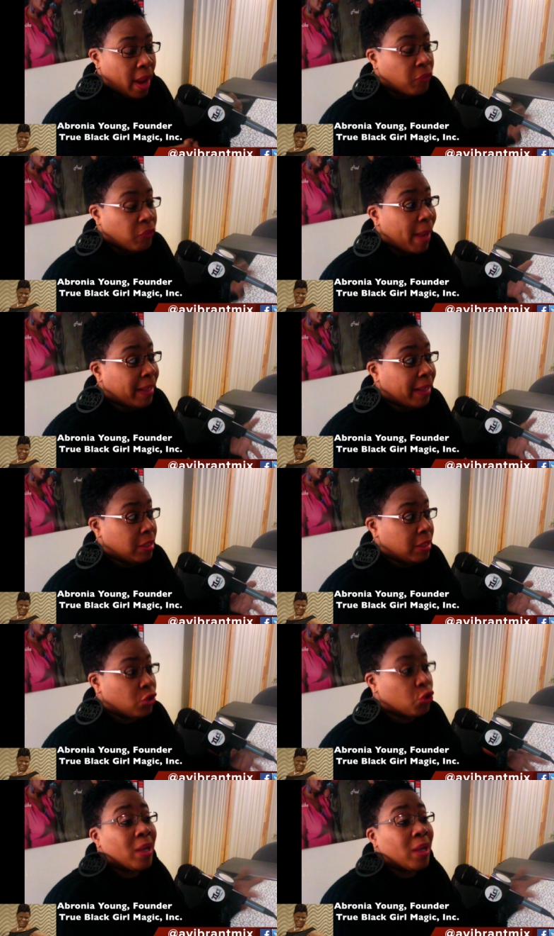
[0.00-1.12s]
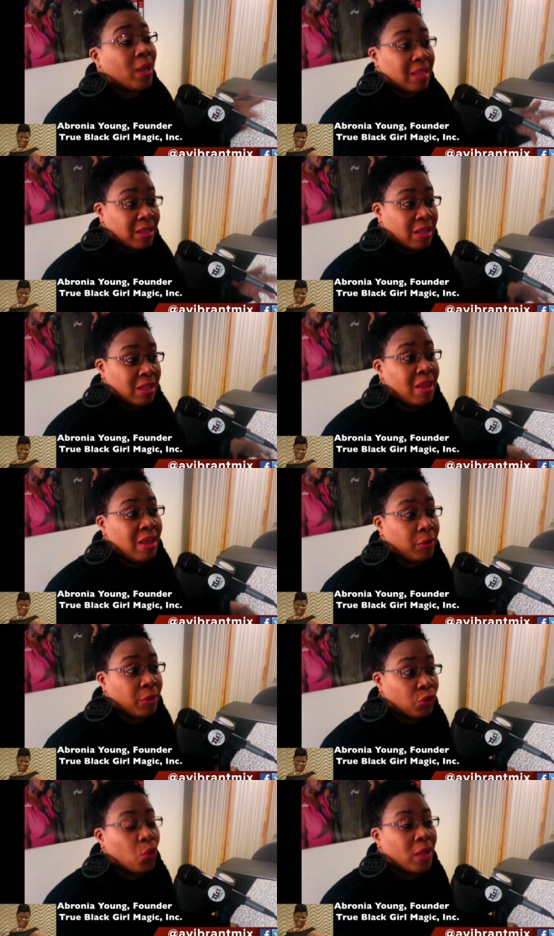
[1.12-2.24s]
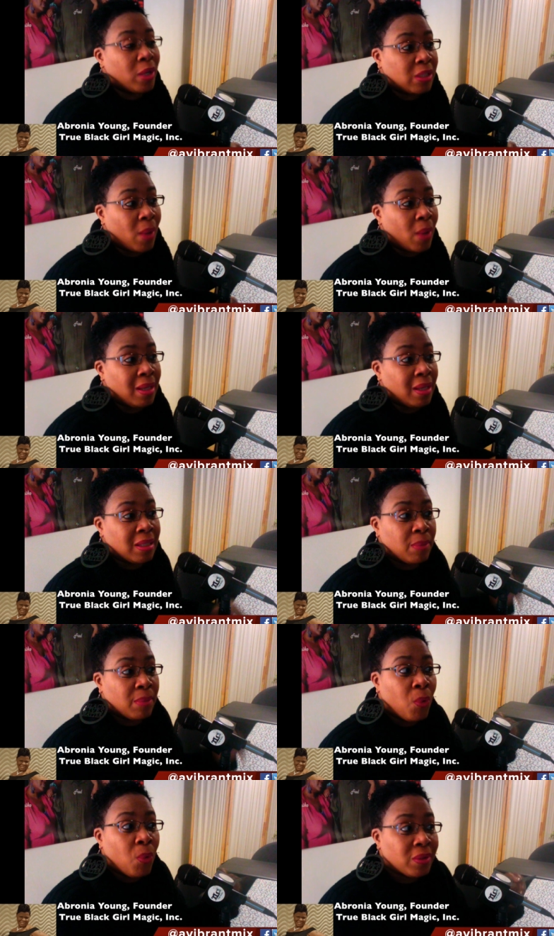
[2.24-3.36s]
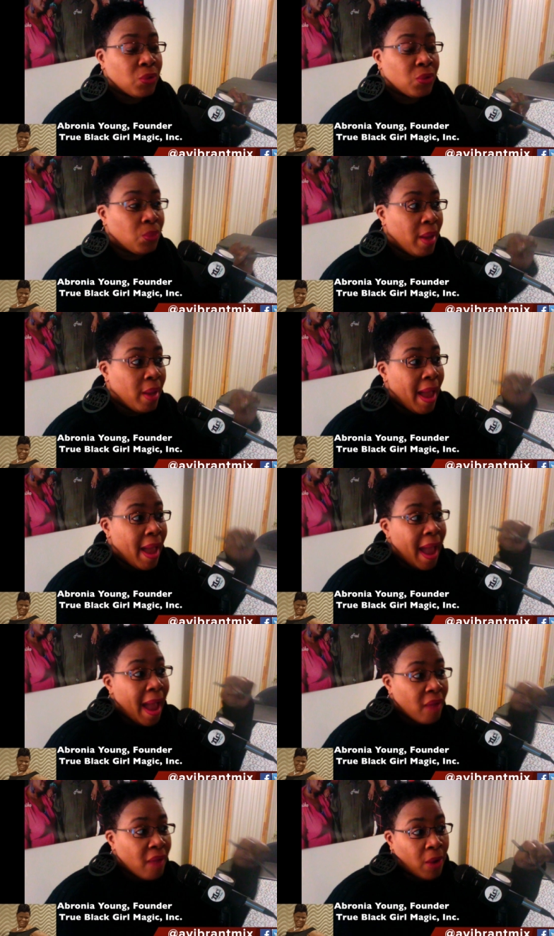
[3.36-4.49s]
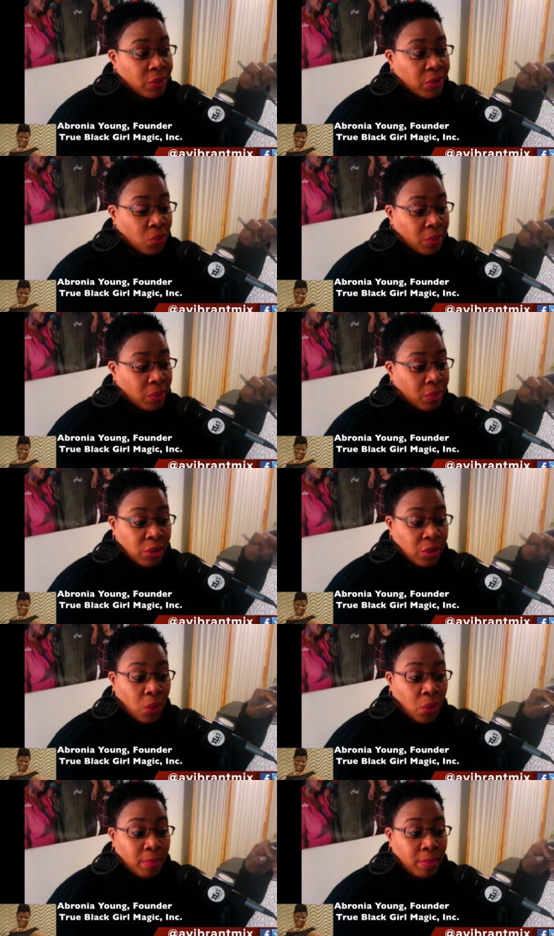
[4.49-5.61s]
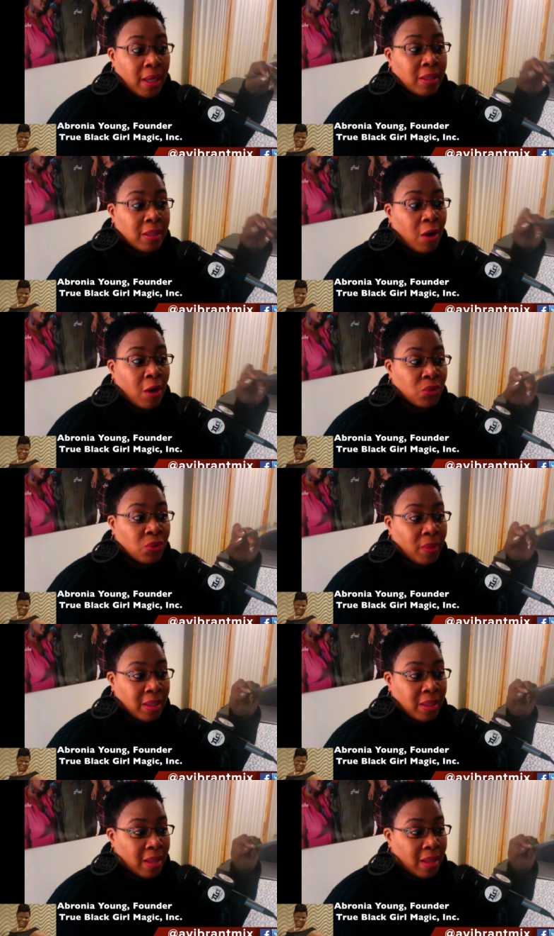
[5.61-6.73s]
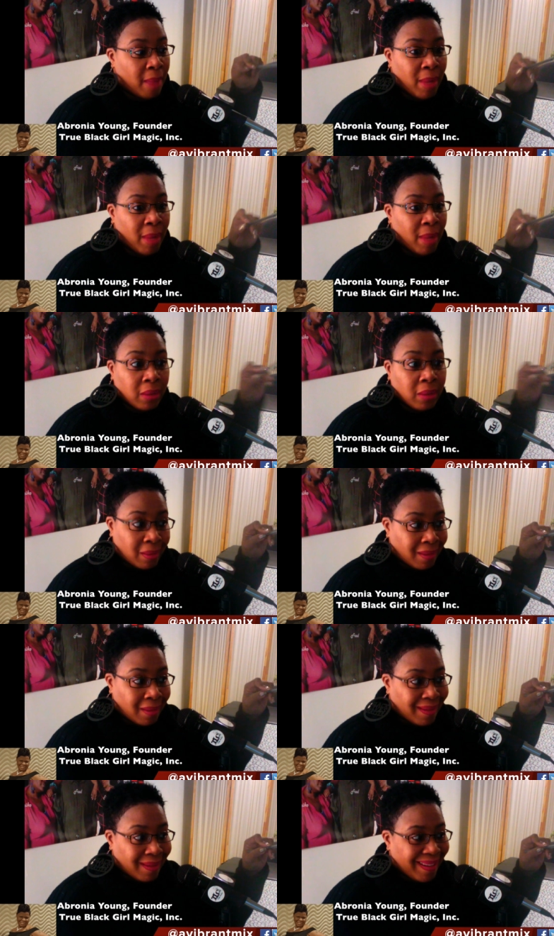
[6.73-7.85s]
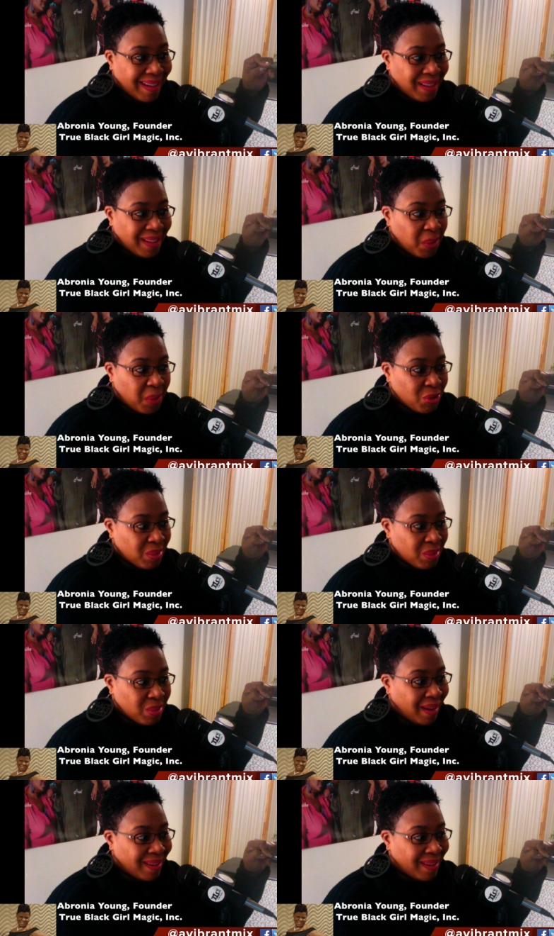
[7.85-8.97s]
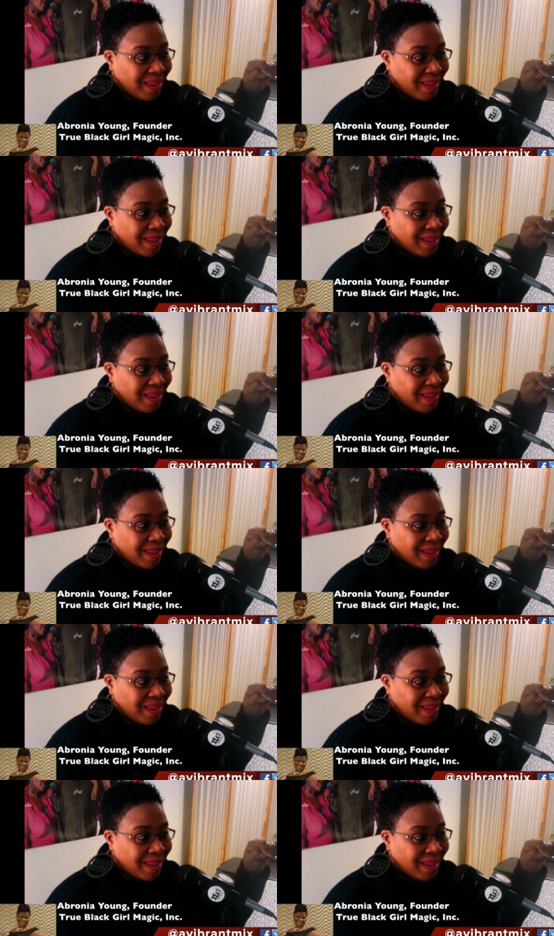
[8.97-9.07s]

everybody's choice is their choice. So I think it's important to have our stories told because our story is not monolithic, kind of like what you were saying.